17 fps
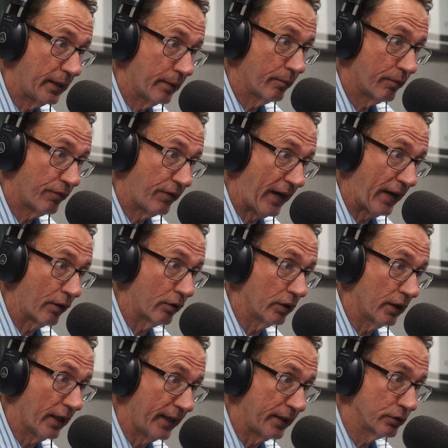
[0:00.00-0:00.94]
him fire
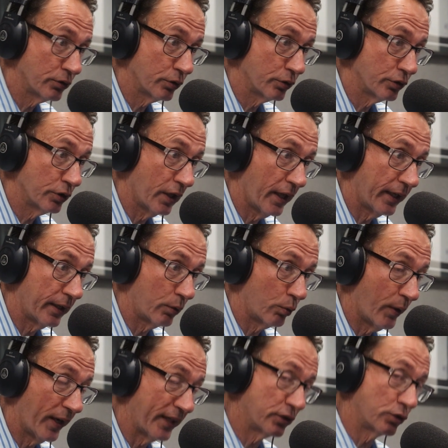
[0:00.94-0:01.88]
lasers like
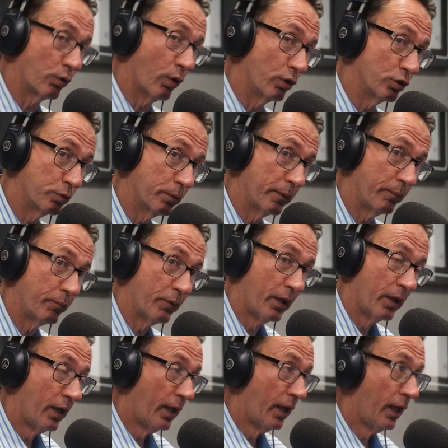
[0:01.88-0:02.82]
Rex Grossman.
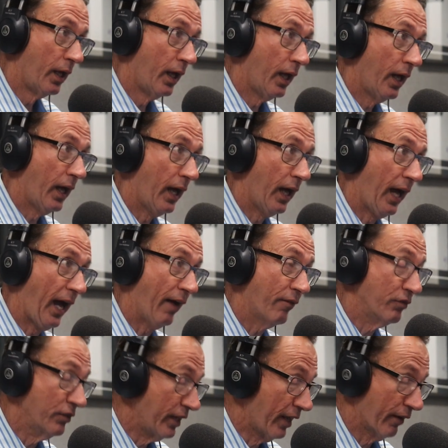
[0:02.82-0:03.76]

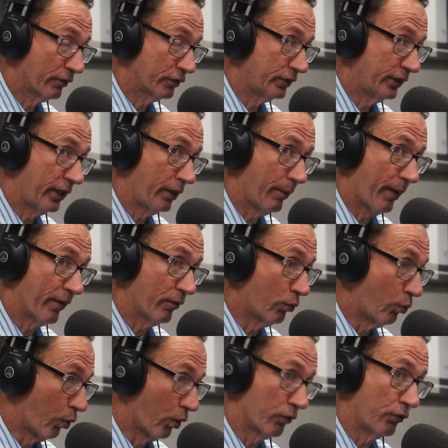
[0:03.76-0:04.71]
I've never seen him
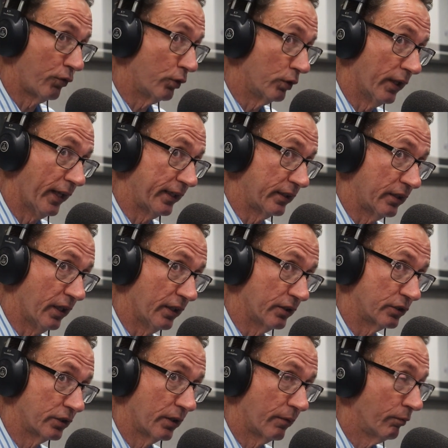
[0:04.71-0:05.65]
have Werfel-like
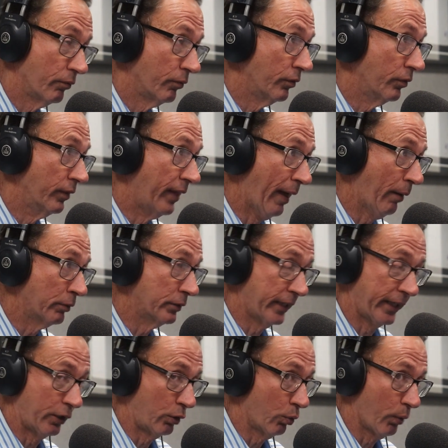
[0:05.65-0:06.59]
touch. That
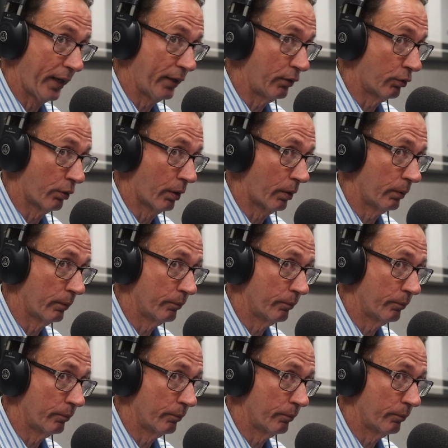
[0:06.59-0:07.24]
was a great throw.